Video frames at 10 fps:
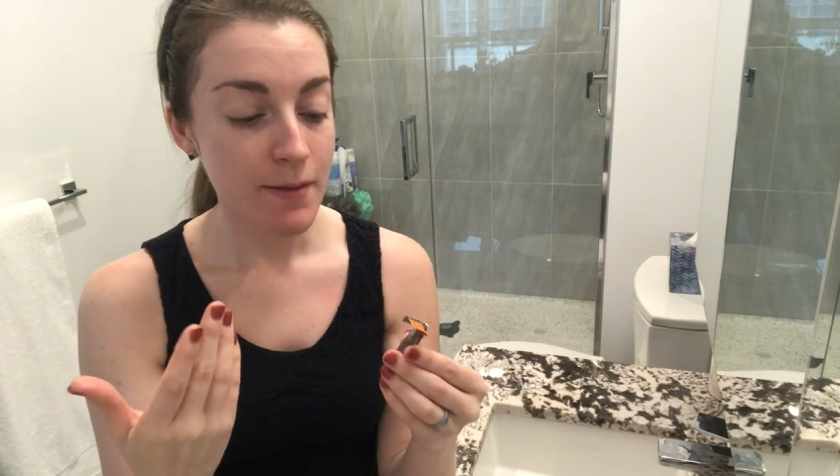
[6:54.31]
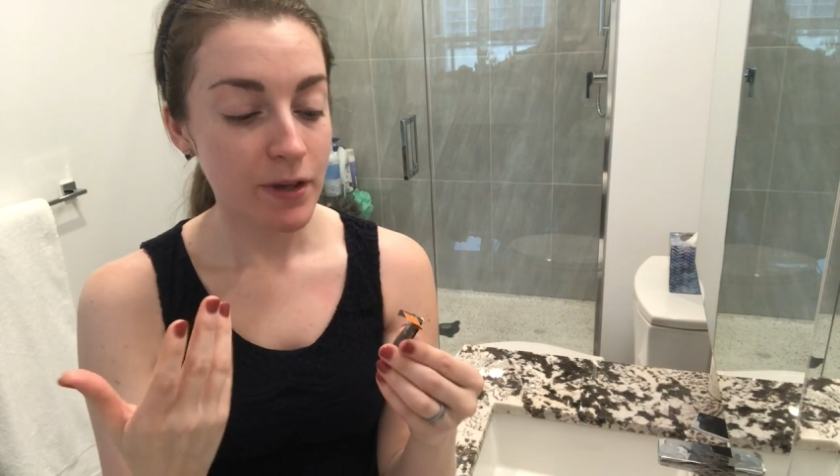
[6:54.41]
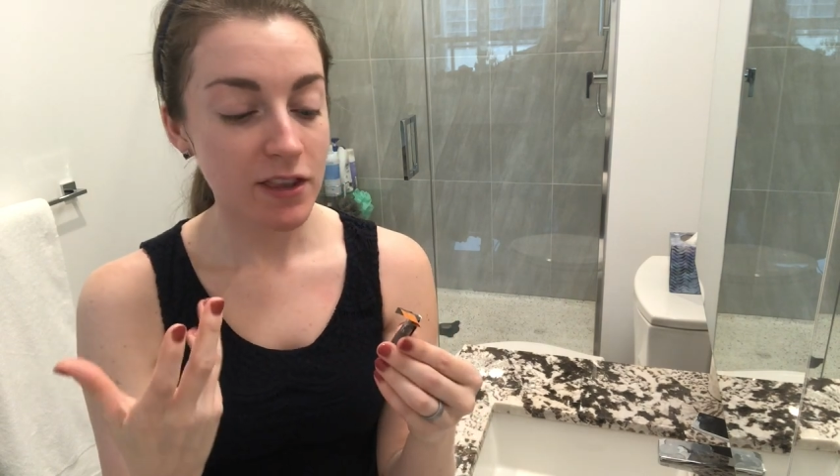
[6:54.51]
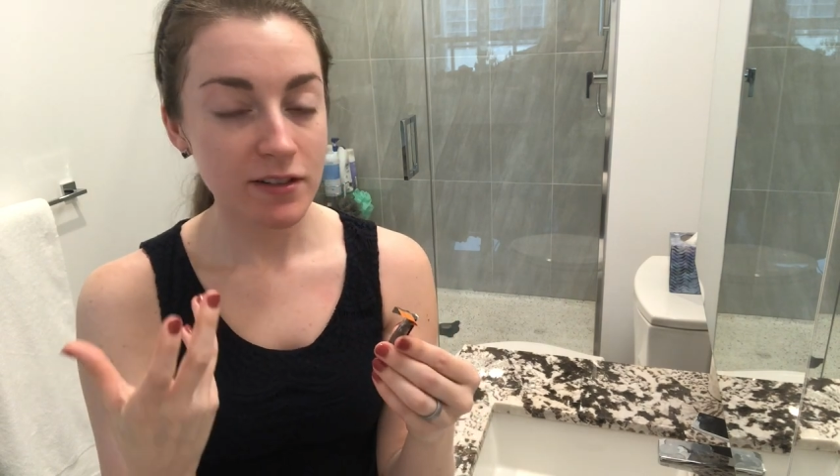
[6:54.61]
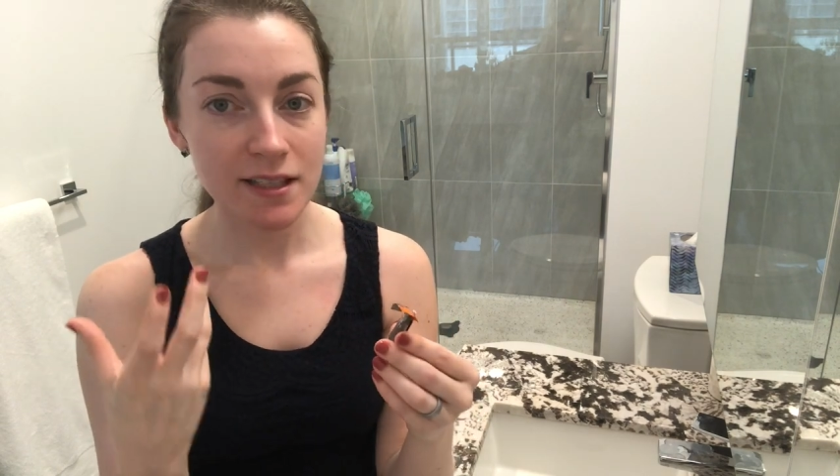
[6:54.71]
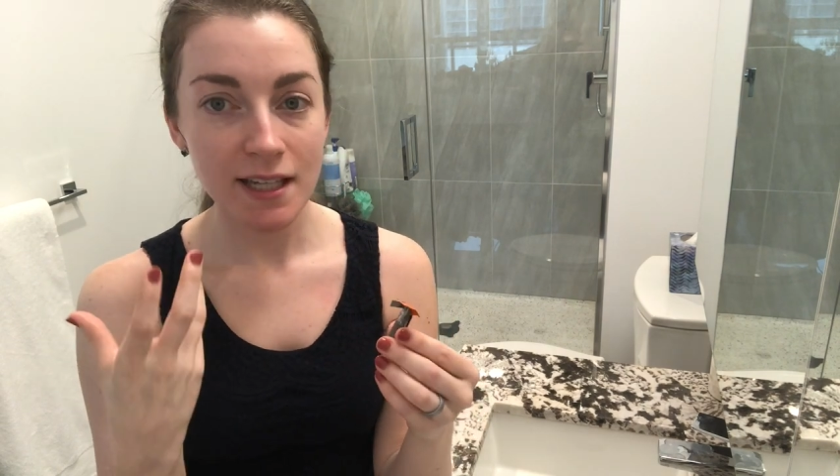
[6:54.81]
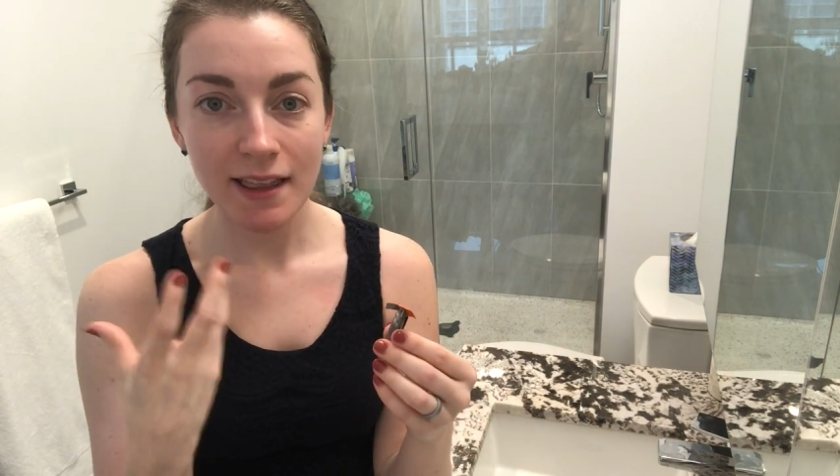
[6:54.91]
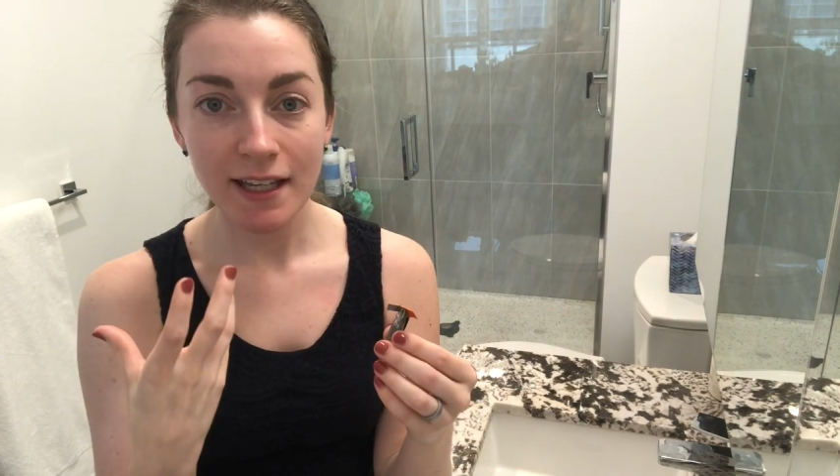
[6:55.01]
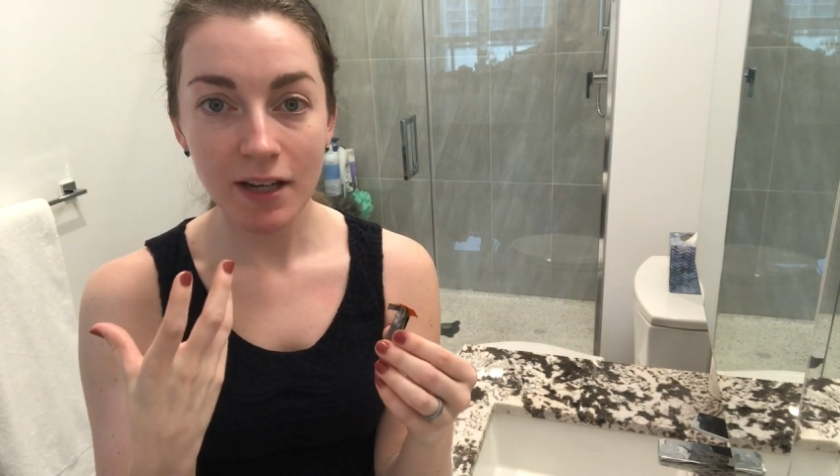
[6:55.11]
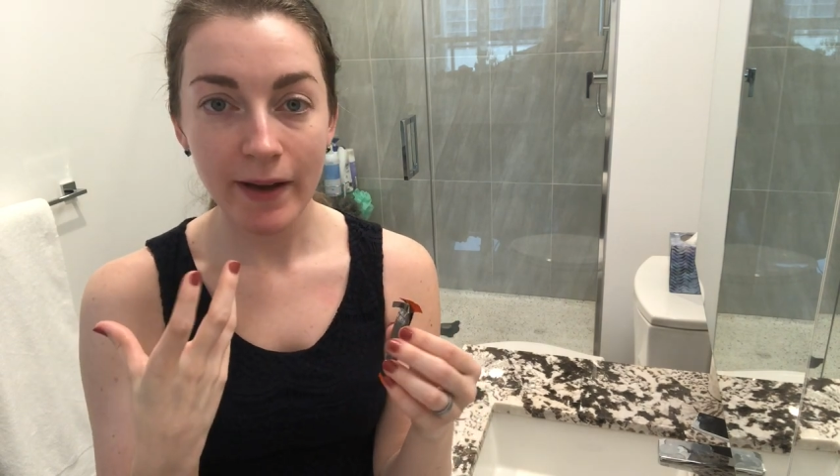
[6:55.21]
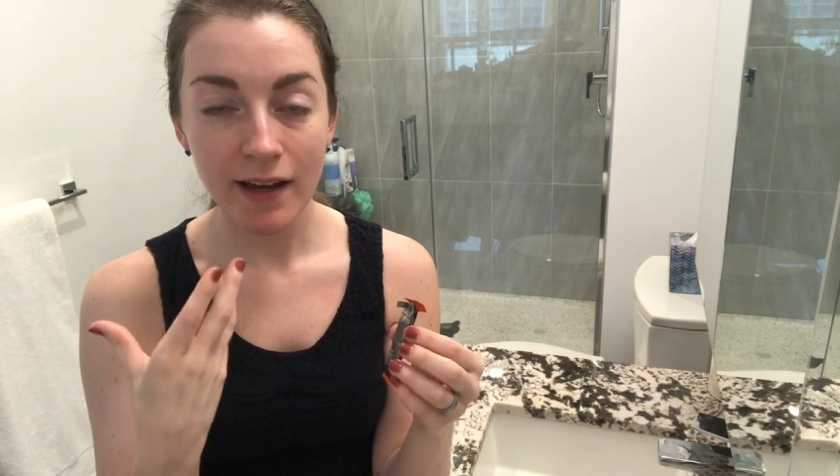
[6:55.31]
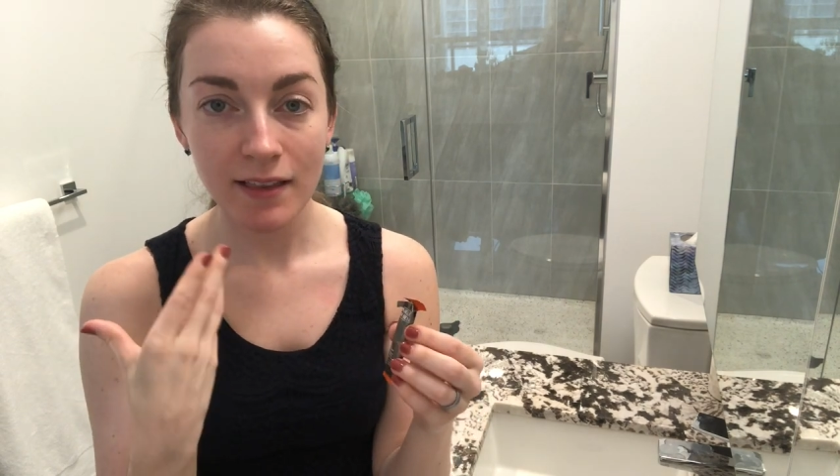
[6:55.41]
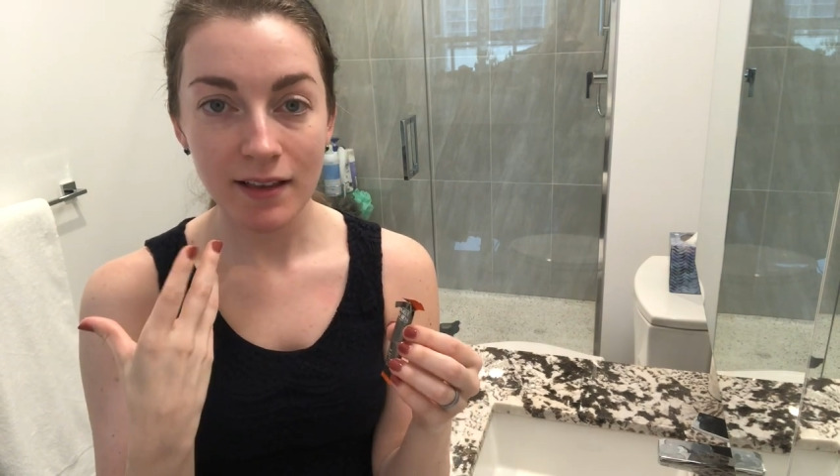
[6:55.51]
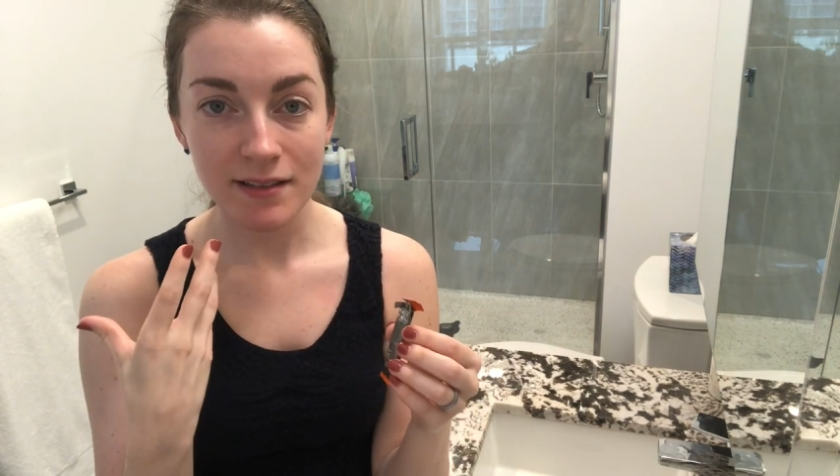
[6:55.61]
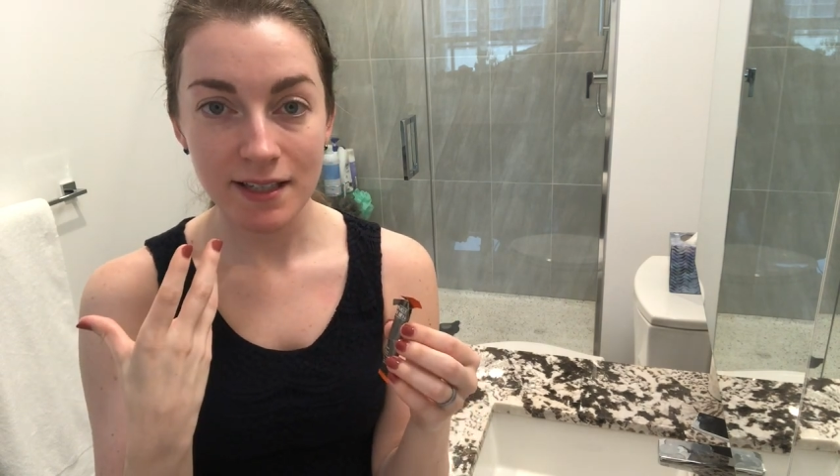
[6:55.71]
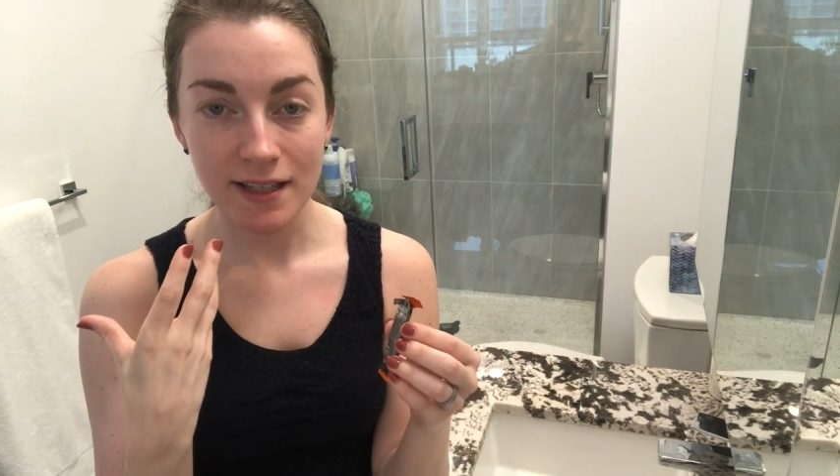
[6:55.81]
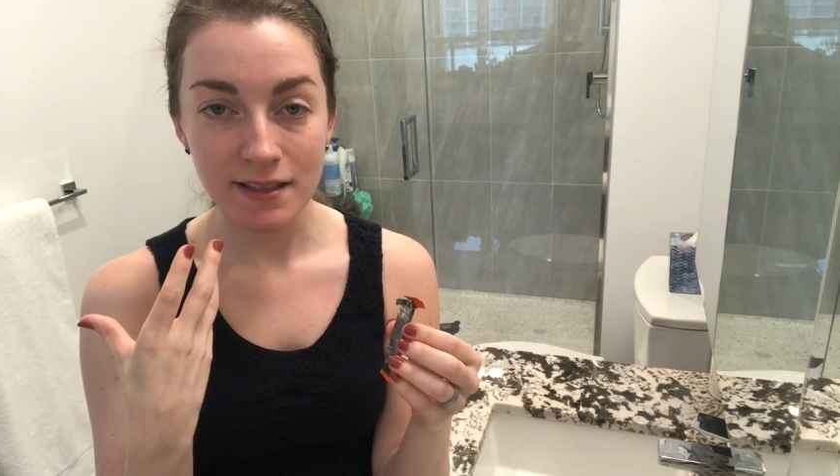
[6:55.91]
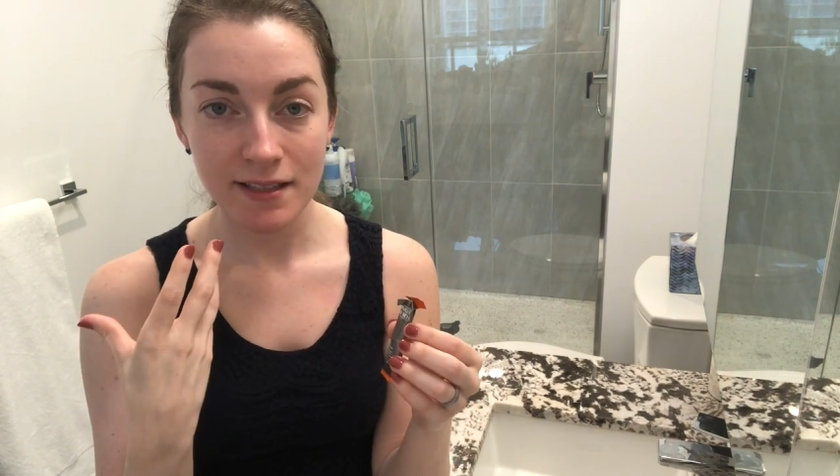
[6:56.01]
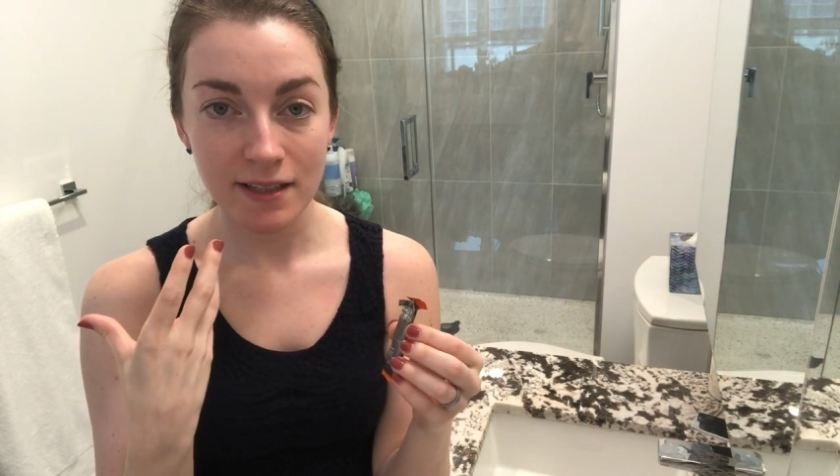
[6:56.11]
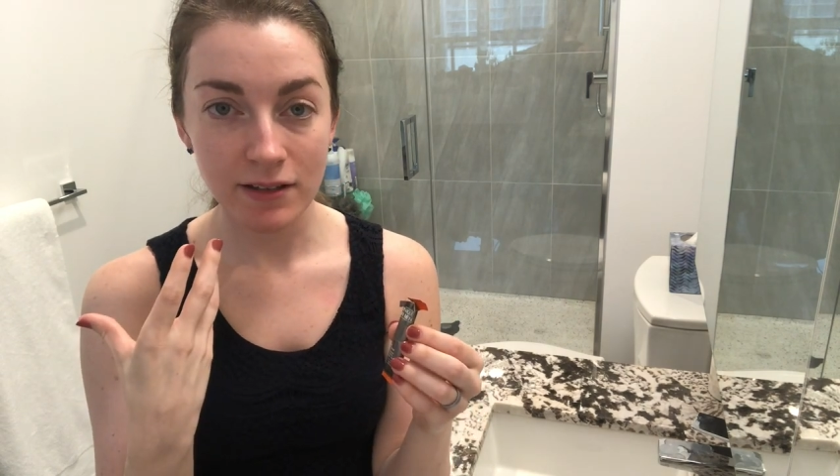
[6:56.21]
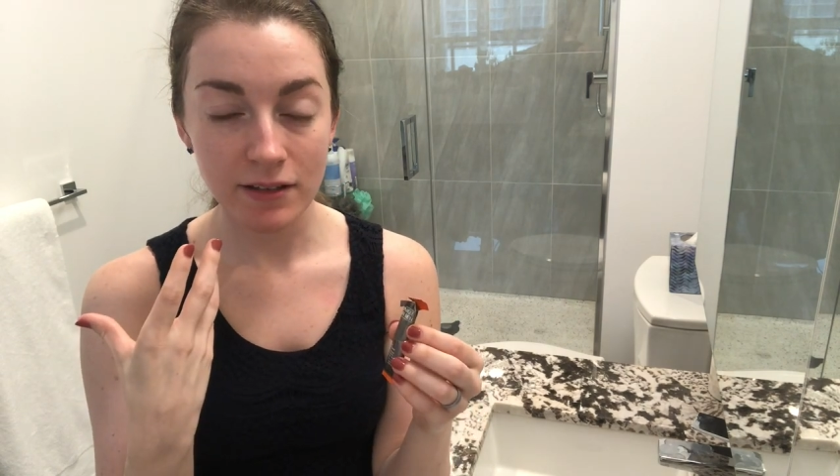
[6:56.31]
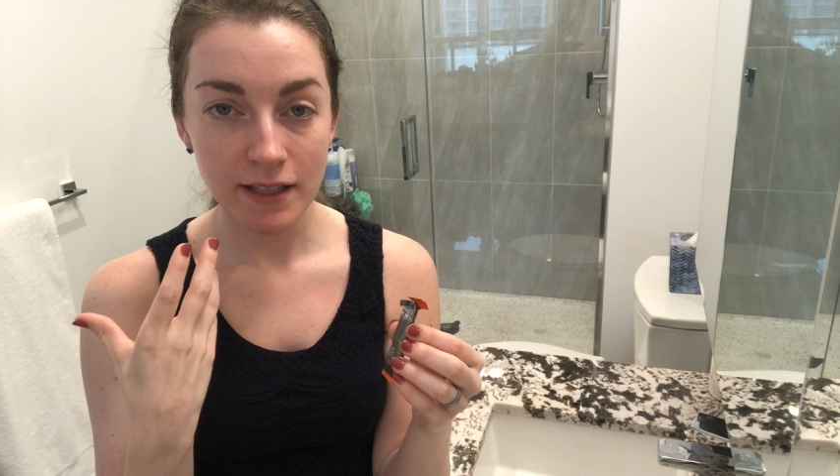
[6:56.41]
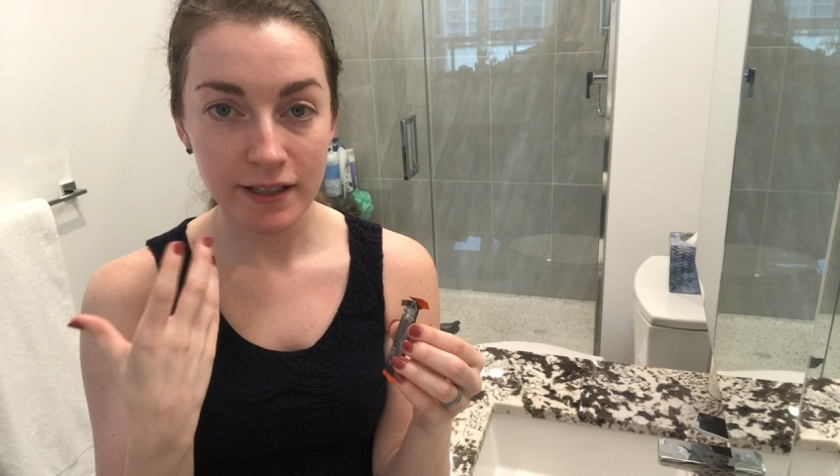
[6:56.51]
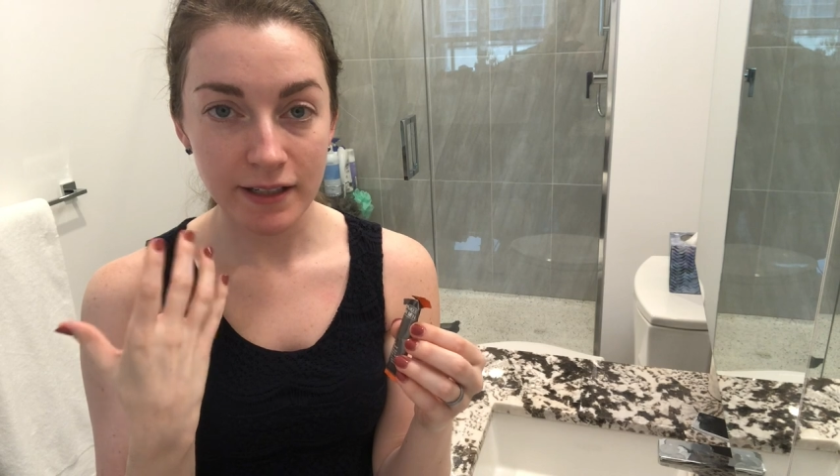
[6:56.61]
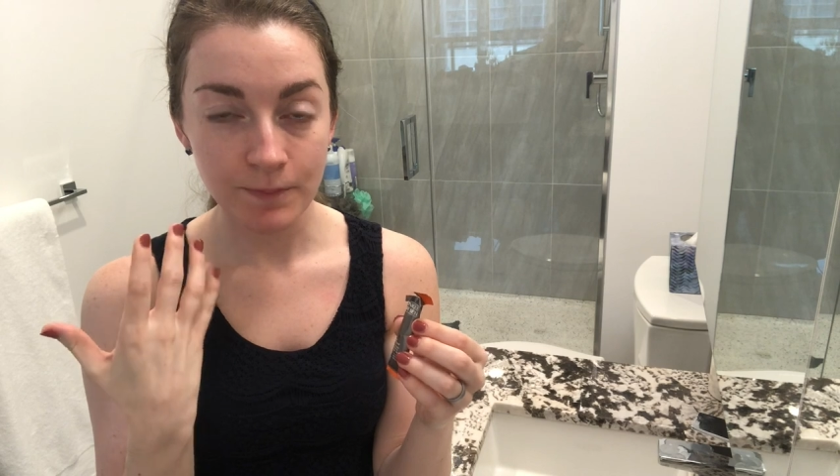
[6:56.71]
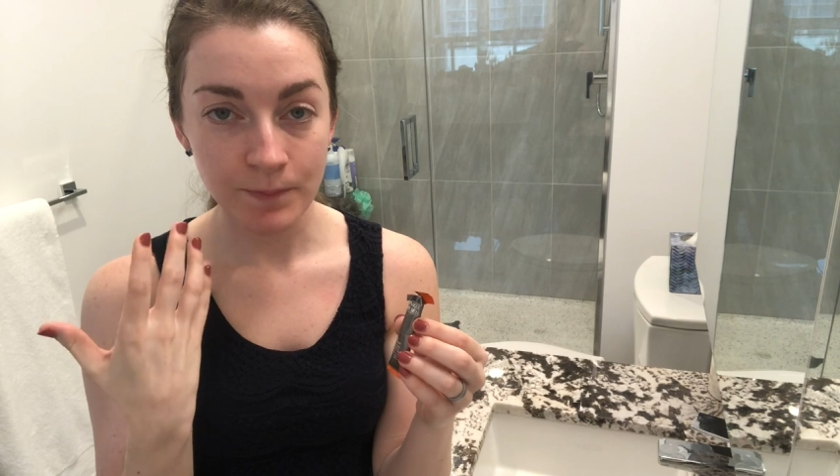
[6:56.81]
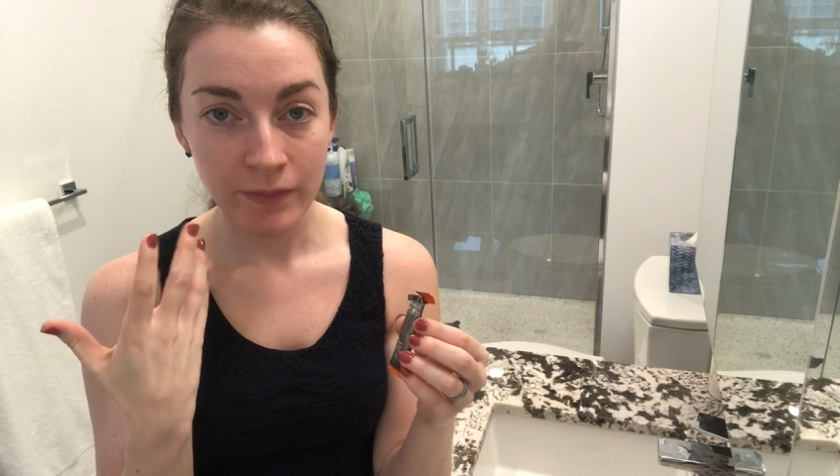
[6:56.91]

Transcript: but there's nothing about it that's necessarily